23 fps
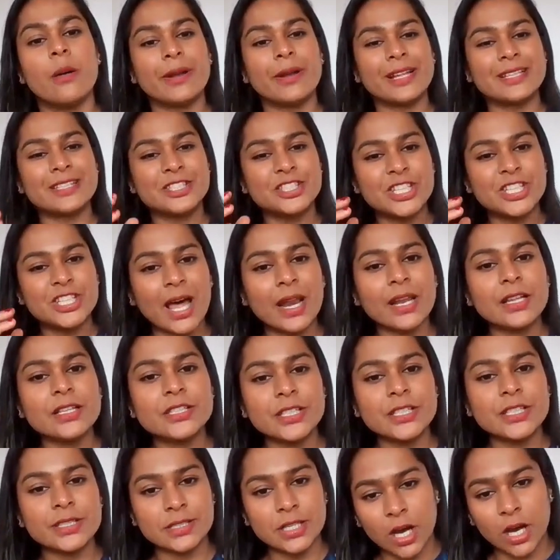But it's a
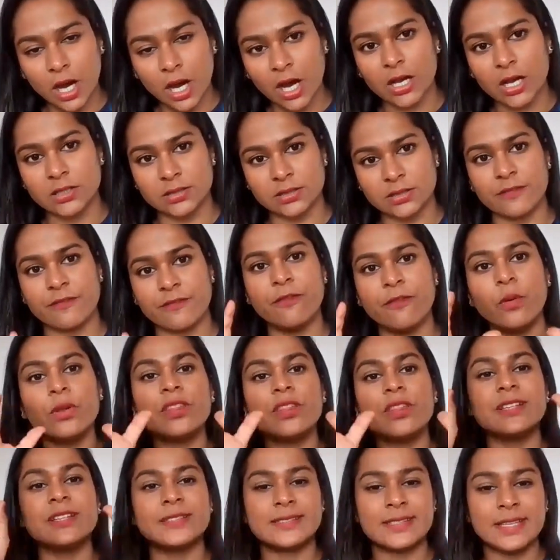challenging task for
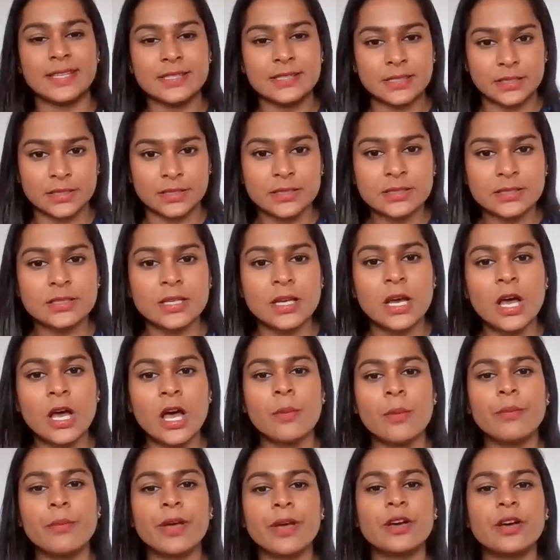these scissors
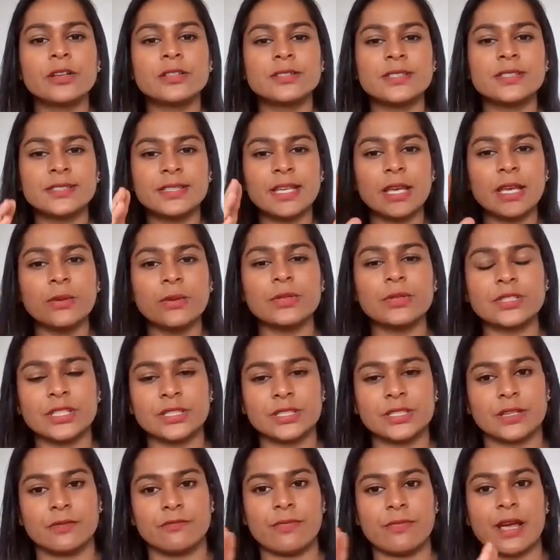because the sequences
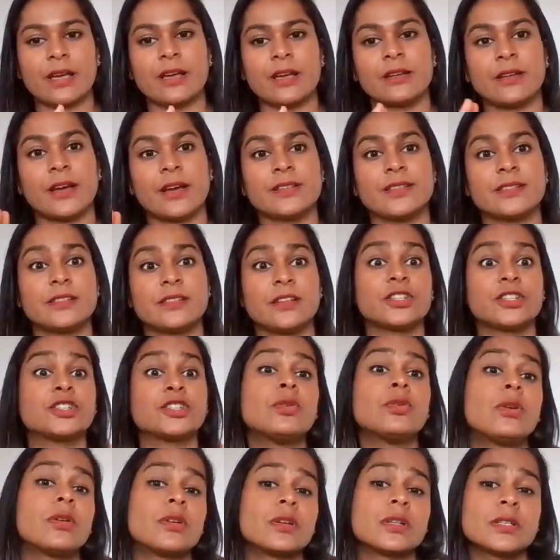it recognizes are
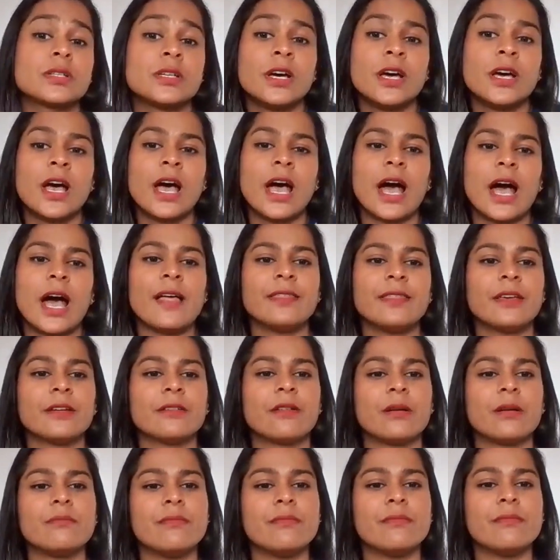short, and there
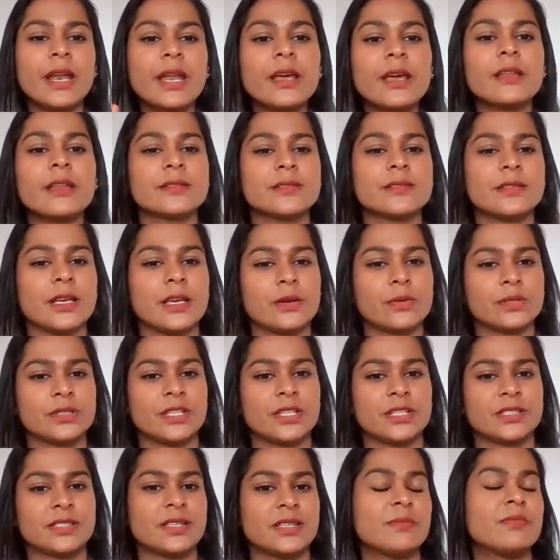are many other
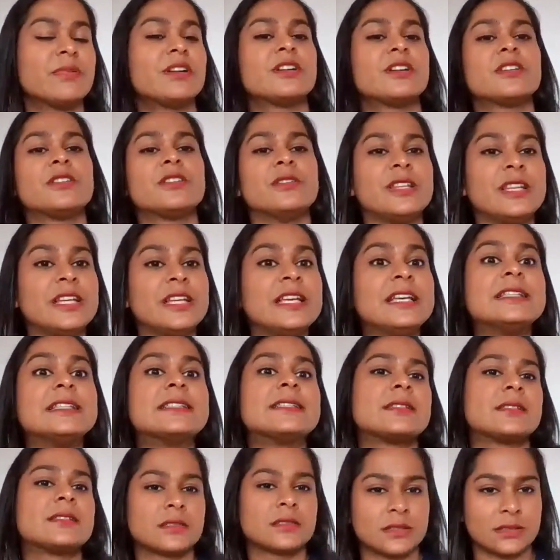sequences similar to
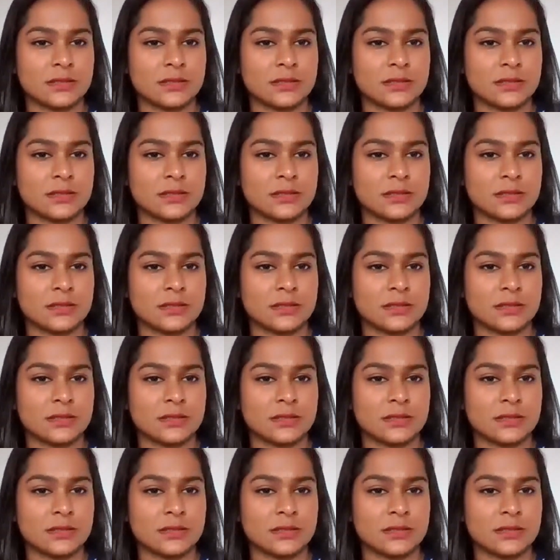these